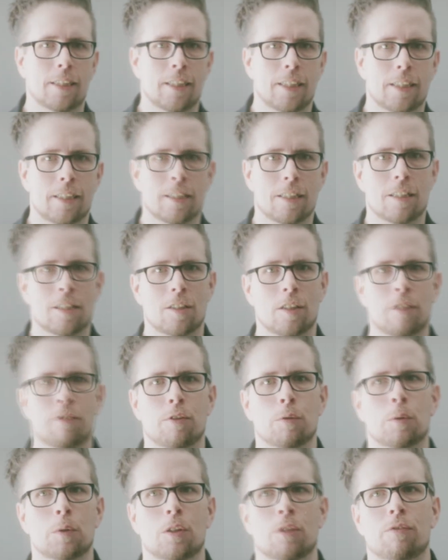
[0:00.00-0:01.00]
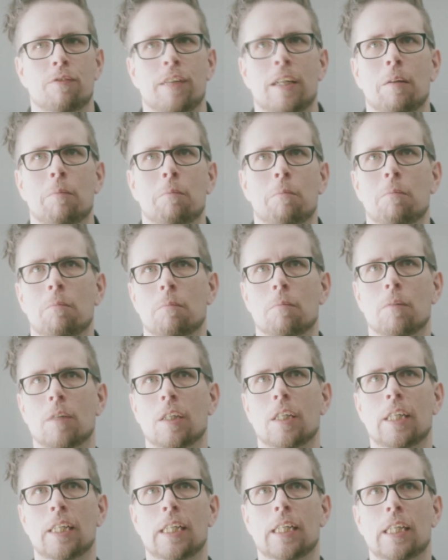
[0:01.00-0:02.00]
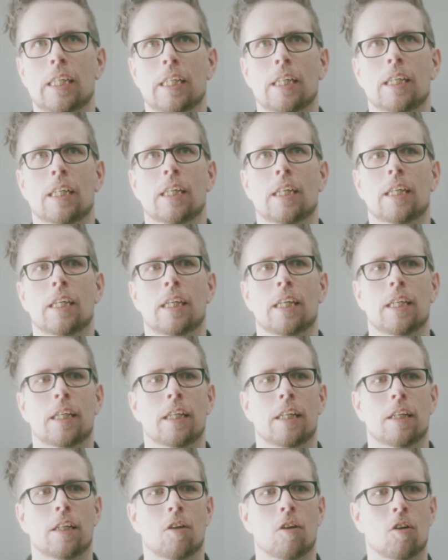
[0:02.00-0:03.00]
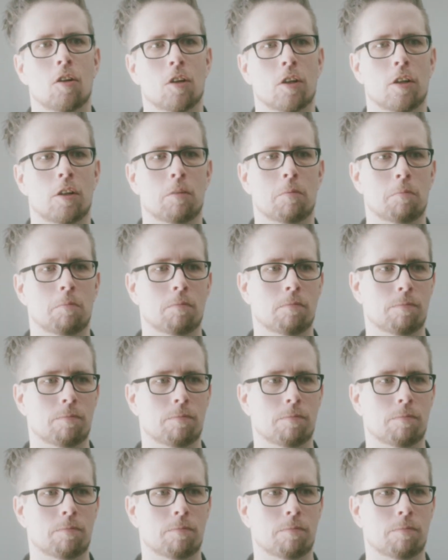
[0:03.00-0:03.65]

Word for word: Uh, so if you want to film uh, longer